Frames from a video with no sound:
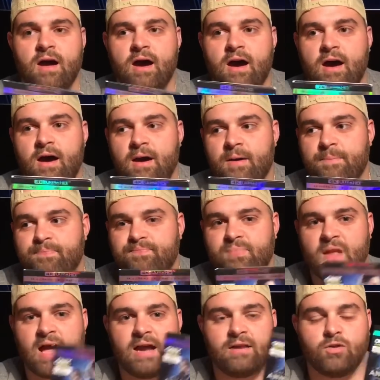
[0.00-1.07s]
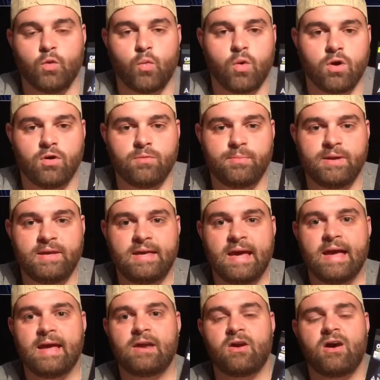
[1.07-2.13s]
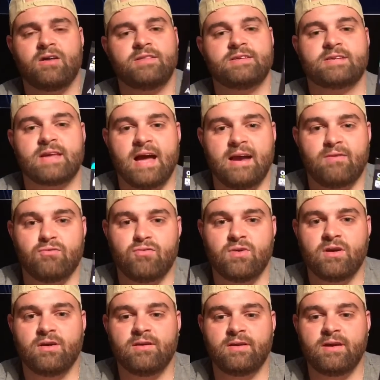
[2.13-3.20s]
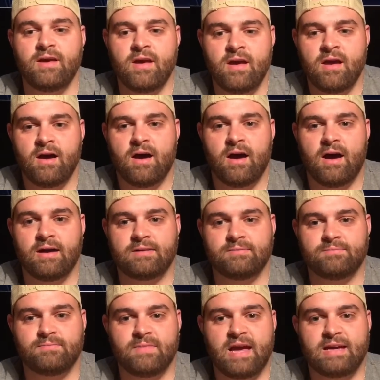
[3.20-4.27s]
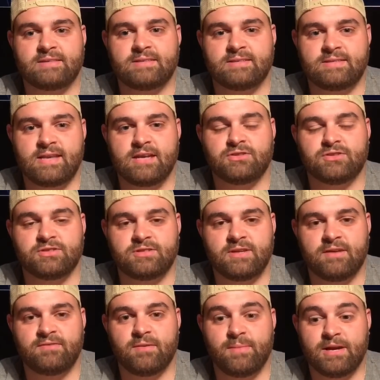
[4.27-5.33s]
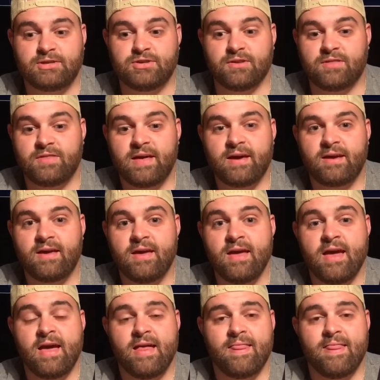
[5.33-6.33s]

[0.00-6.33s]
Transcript: How did the world begin? All this kind of really existential stuff that makes you think.